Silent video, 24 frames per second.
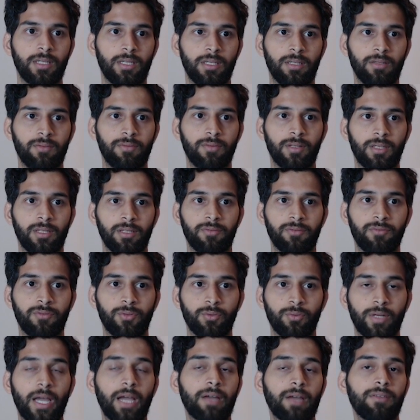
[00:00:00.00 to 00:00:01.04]
Even if you
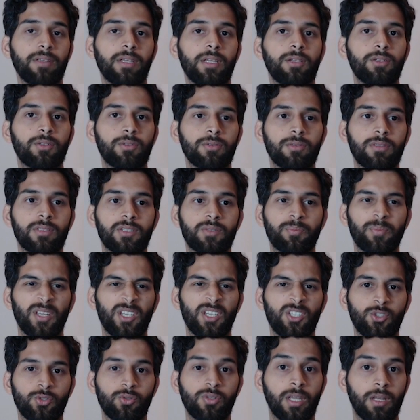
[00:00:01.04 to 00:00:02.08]
navigate to this
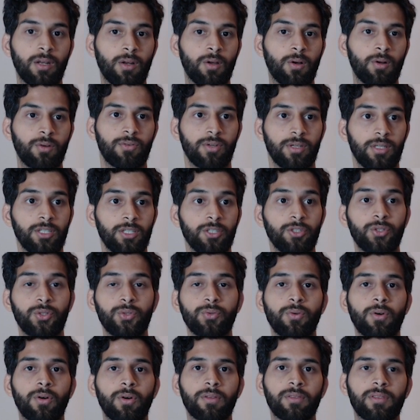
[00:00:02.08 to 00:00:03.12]
page, you cannot really
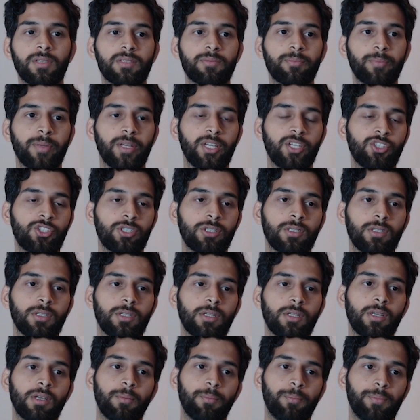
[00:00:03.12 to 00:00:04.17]
do on this page
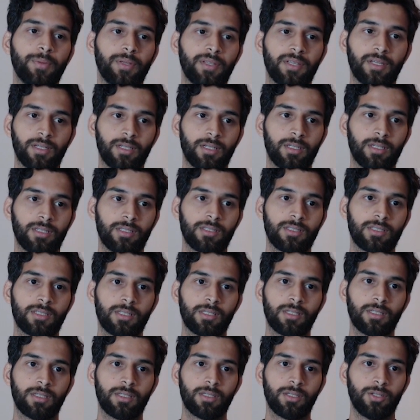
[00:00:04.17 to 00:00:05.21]

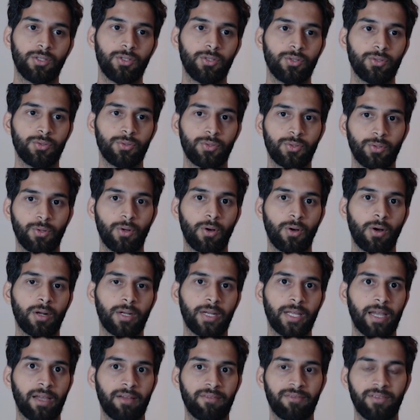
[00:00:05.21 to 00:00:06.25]
because you do not
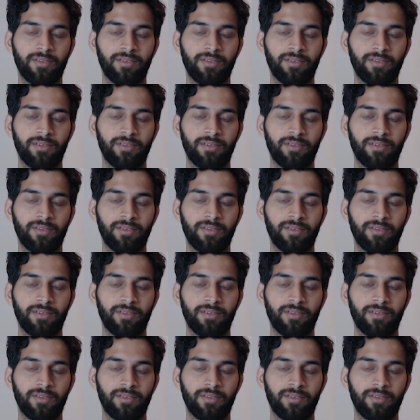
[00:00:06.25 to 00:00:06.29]
have